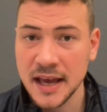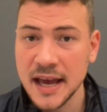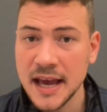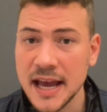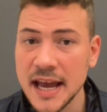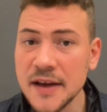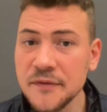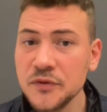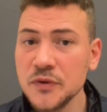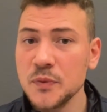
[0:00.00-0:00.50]

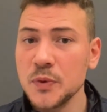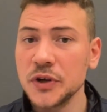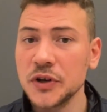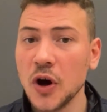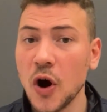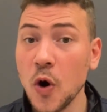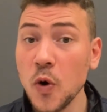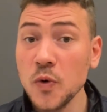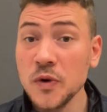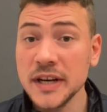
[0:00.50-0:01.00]
if we would
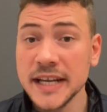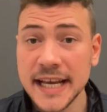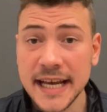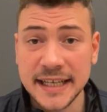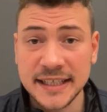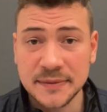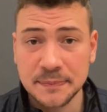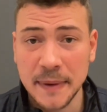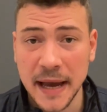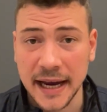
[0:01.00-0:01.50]
only
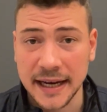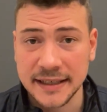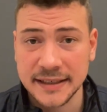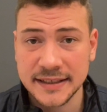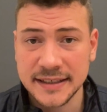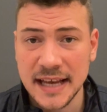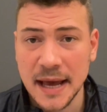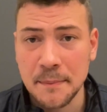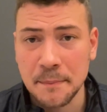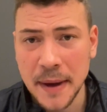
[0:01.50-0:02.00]

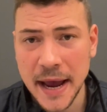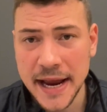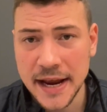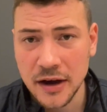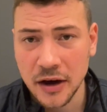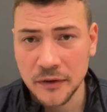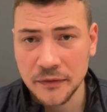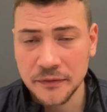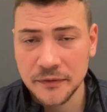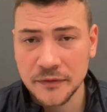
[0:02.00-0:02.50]
expect a
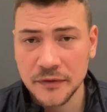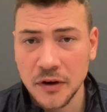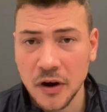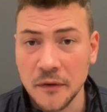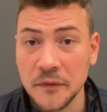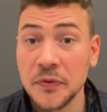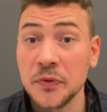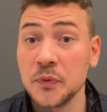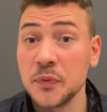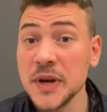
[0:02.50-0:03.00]
payoff of
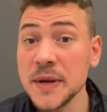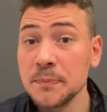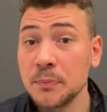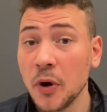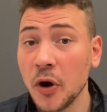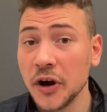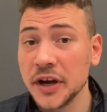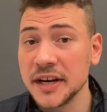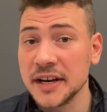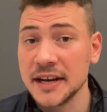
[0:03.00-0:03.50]

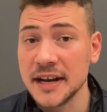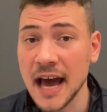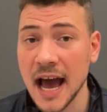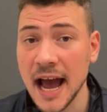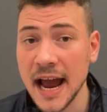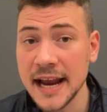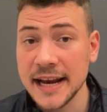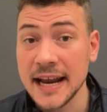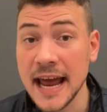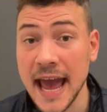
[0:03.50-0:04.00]

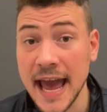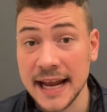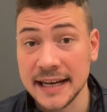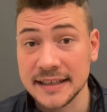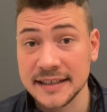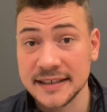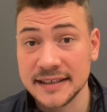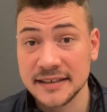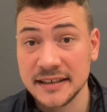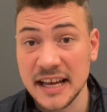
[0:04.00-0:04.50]
3.9
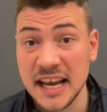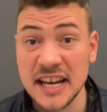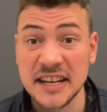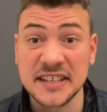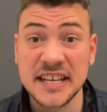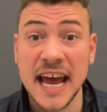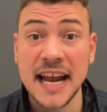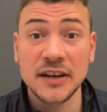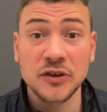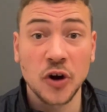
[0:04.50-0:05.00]
heads in
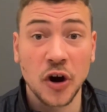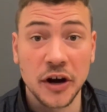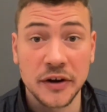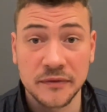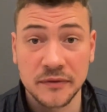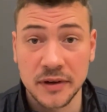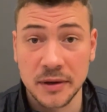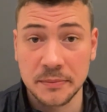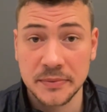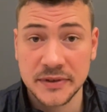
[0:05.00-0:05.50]
10 coin
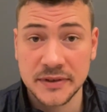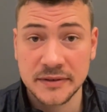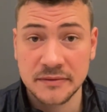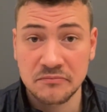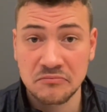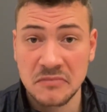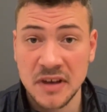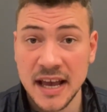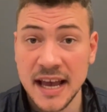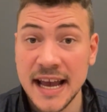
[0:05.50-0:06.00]
flips,
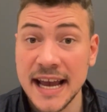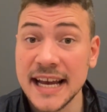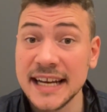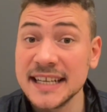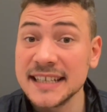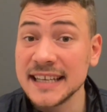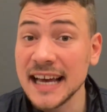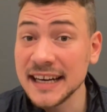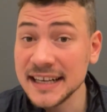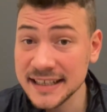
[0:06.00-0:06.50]
it
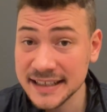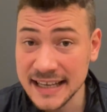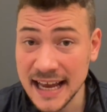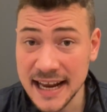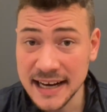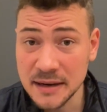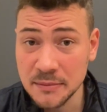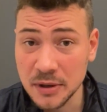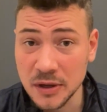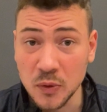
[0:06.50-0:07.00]
is
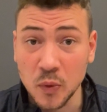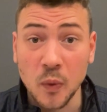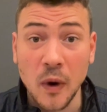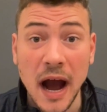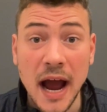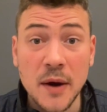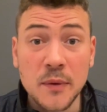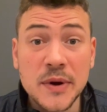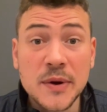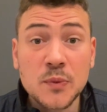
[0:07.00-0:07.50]
understandable
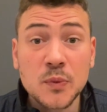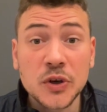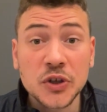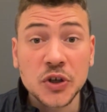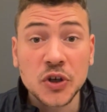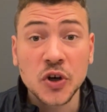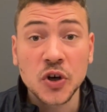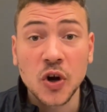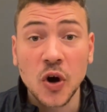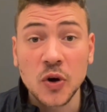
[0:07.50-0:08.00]
why we would
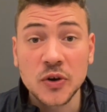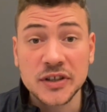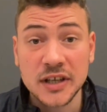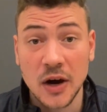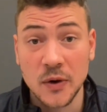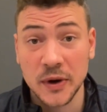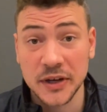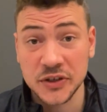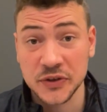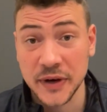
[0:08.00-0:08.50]
close
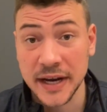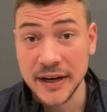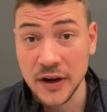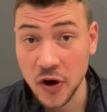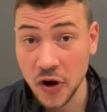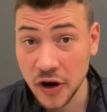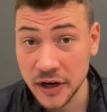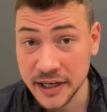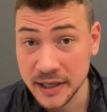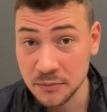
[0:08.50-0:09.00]
our trade
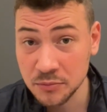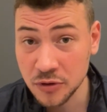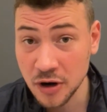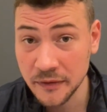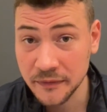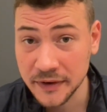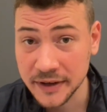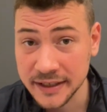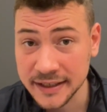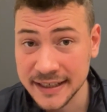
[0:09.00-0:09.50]
early in
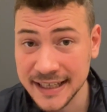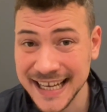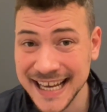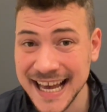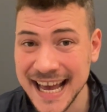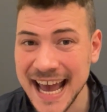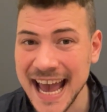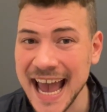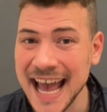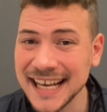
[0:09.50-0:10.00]
profit,
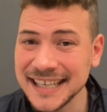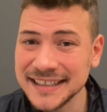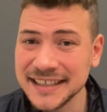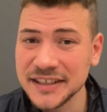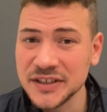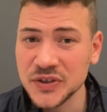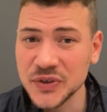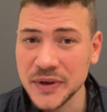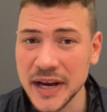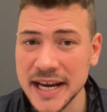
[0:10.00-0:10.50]
as the
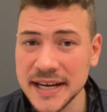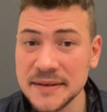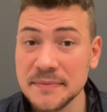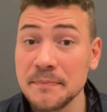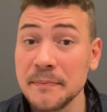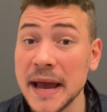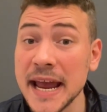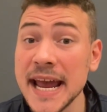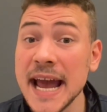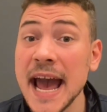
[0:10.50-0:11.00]
trade
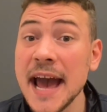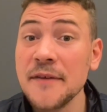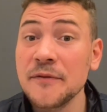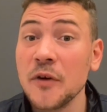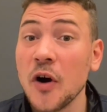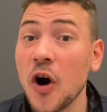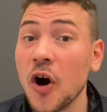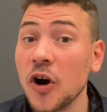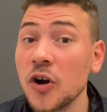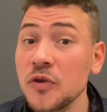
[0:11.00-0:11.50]
may have
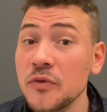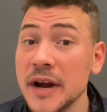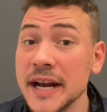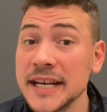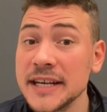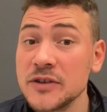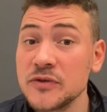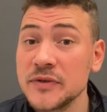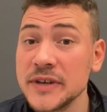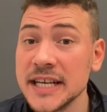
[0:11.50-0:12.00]

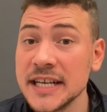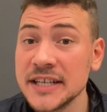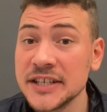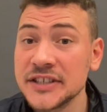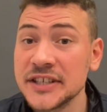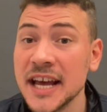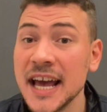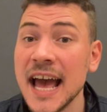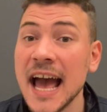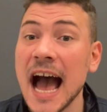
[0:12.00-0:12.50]
already
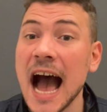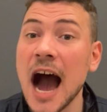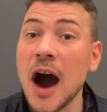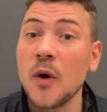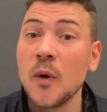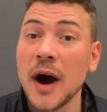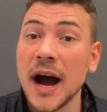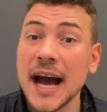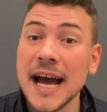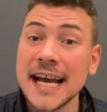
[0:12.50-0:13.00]
reached
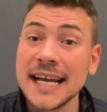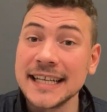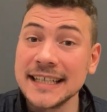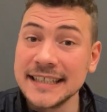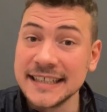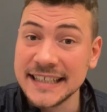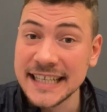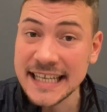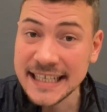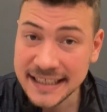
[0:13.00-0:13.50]
our
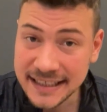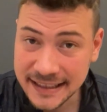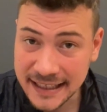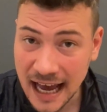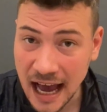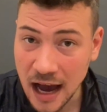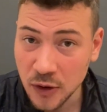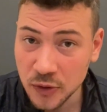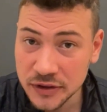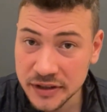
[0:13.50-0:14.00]

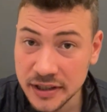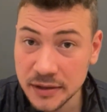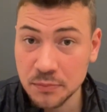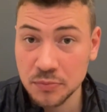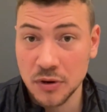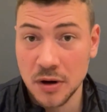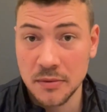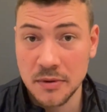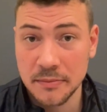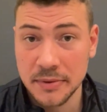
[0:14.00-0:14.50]
discounted
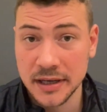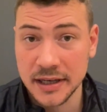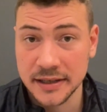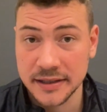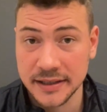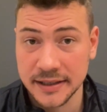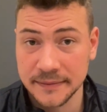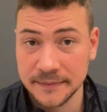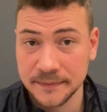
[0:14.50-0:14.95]
probability.